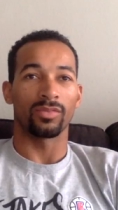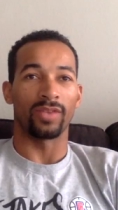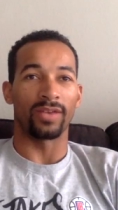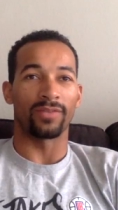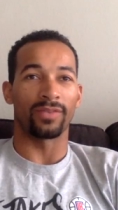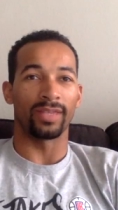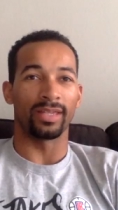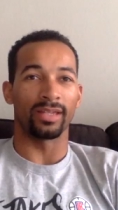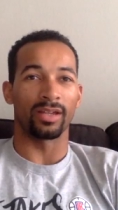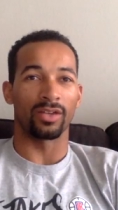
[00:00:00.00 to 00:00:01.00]

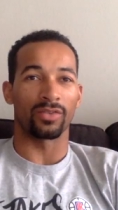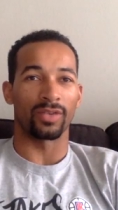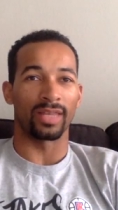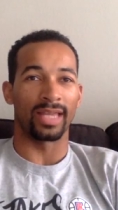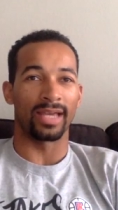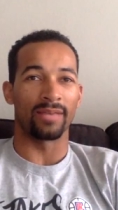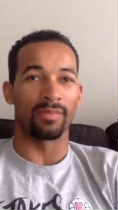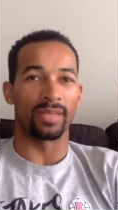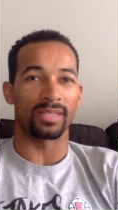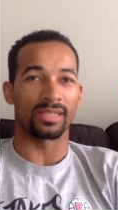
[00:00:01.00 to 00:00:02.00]
VanVleet goes for a layup,
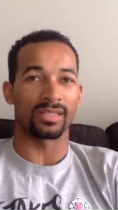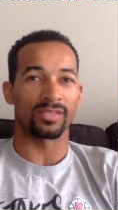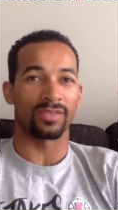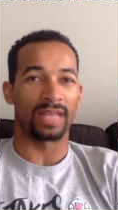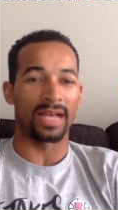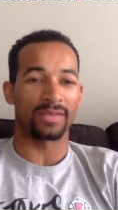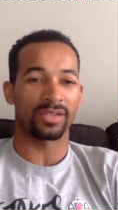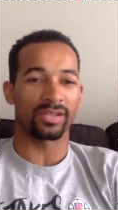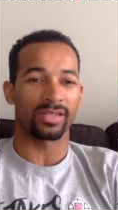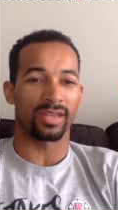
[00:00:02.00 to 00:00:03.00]
misses, flops,
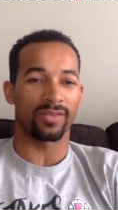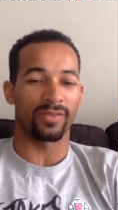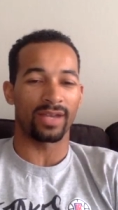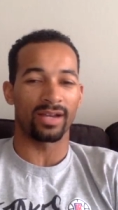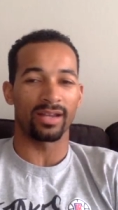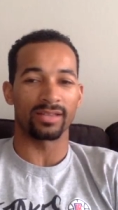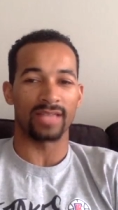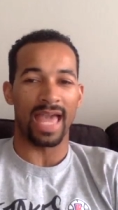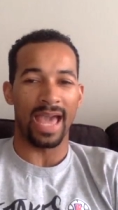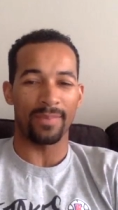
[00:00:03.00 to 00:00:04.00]
tries to get a foul, doesn't
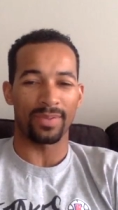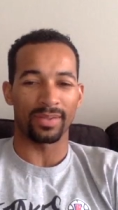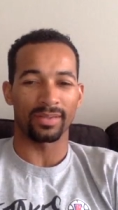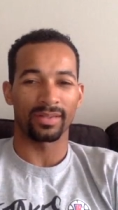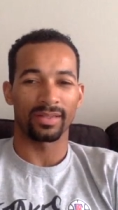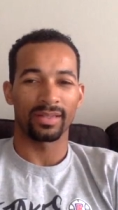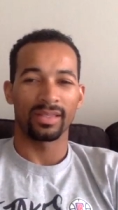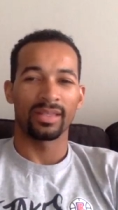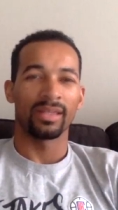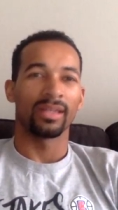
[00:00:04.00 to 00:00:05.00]
happen
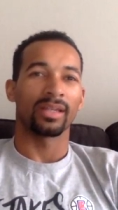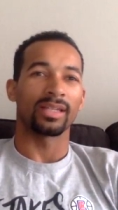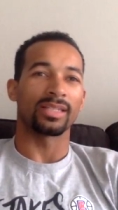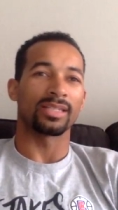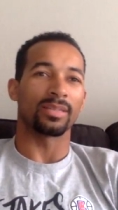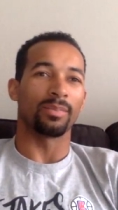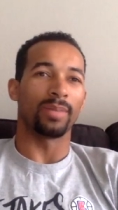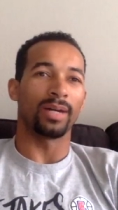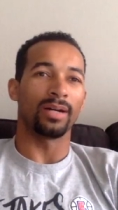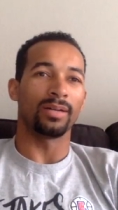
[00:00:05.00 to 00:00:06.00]
because he's a
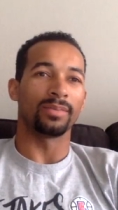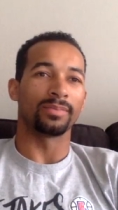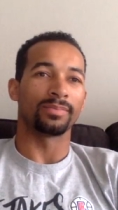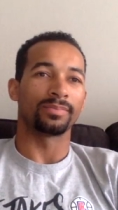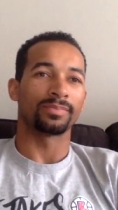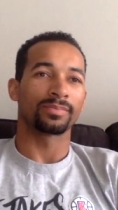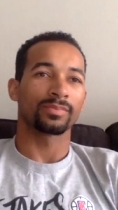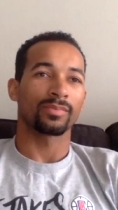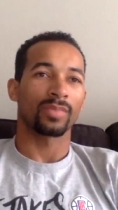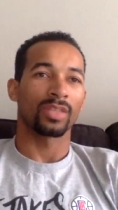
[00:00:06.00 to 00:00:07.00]
bum.
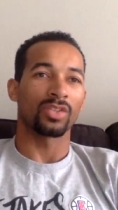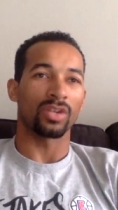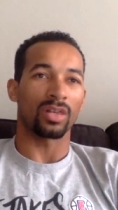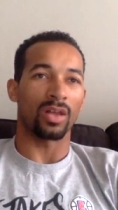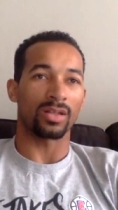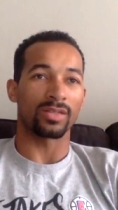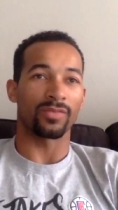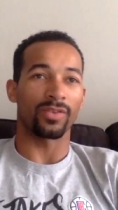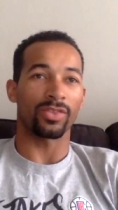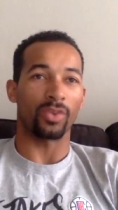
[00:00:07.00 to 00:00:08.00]
Jordan
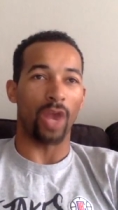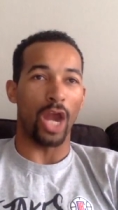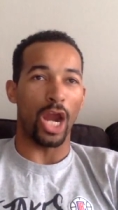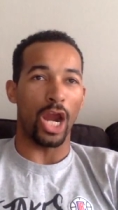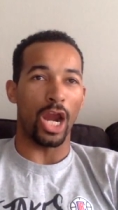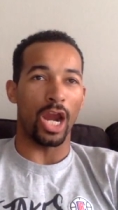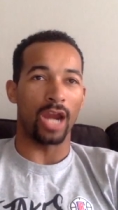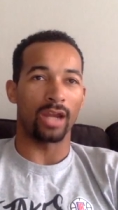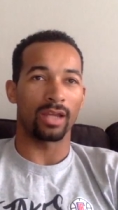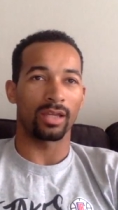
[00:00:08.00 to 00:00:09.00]
Clarkson for
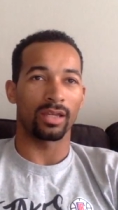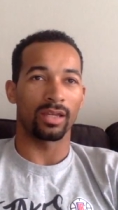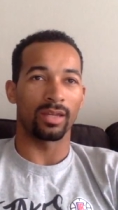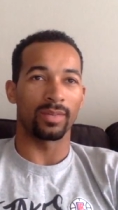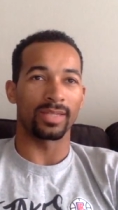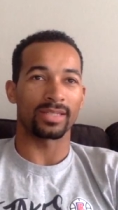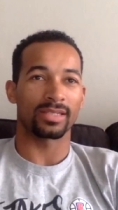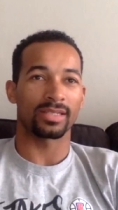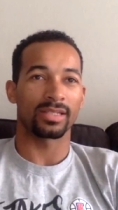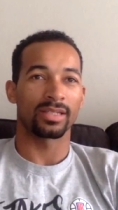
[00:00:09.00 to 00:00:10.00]
three, and he
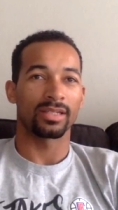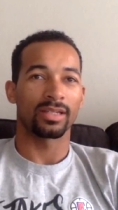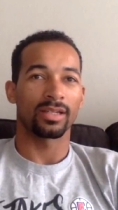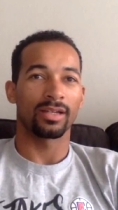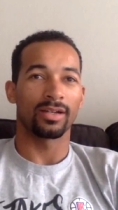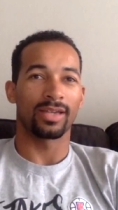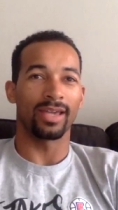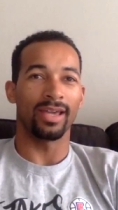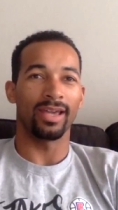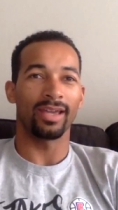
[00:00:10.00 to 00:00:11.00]
missed.
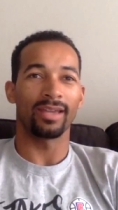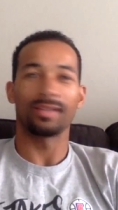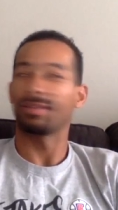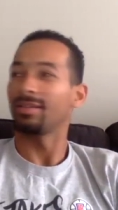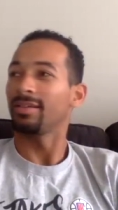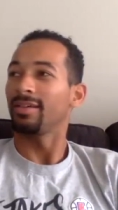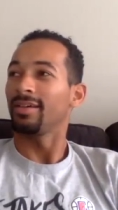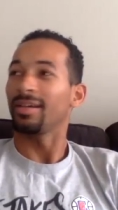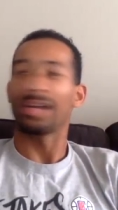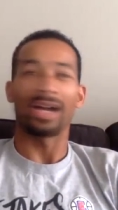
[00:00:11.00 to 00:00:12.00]
Okay,
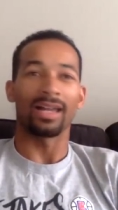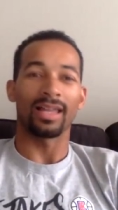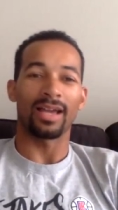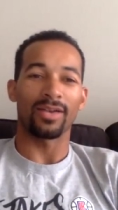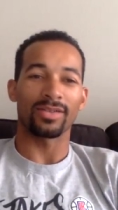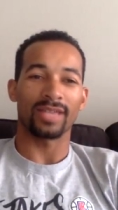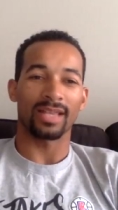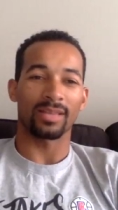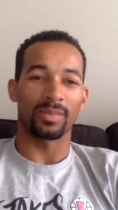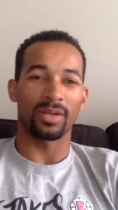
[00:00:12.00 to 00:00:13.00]
Kyle Lowry's
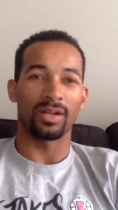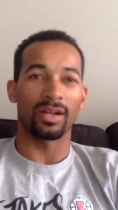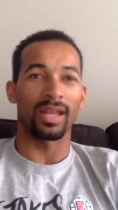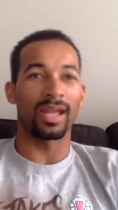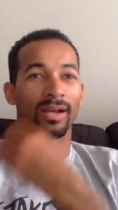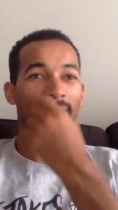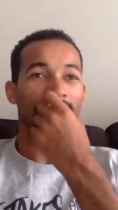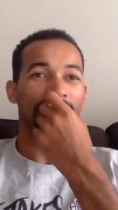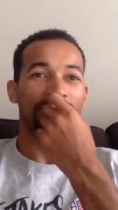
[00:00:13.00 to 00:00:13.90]
got the ball now.